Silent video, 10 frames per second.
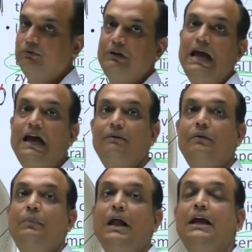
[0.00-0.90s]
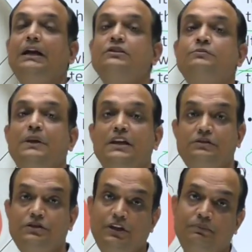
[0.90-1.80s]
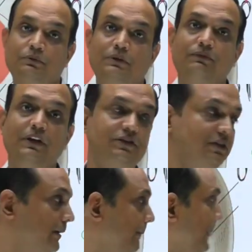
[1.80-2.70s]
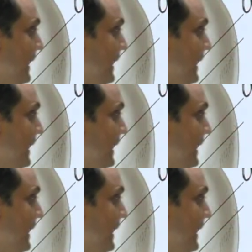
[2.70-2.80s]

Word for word: you will have a blind space deep to the fascia